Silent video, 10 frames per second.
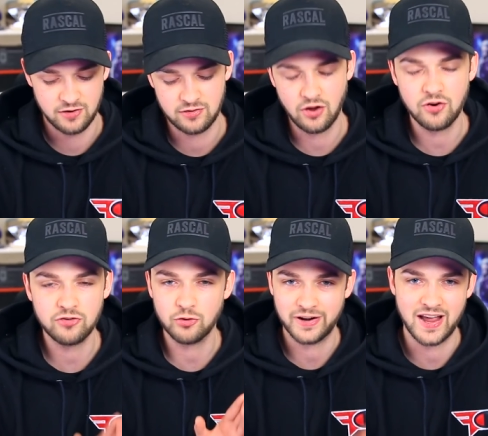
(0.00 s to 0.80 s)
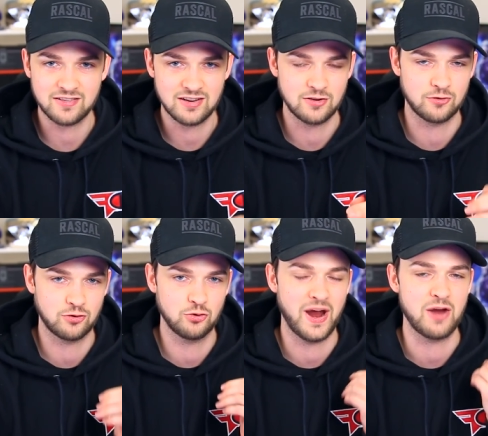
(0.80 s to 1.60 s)
as long as you're connected
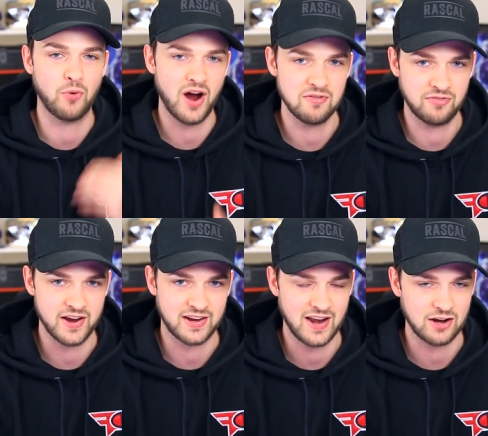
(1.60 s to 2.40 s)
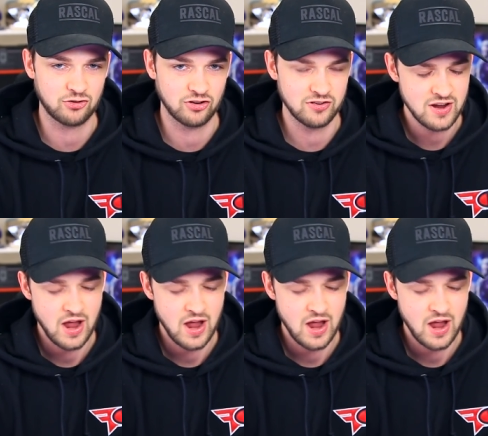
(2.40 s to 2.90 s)
to a Wi-Fi connection,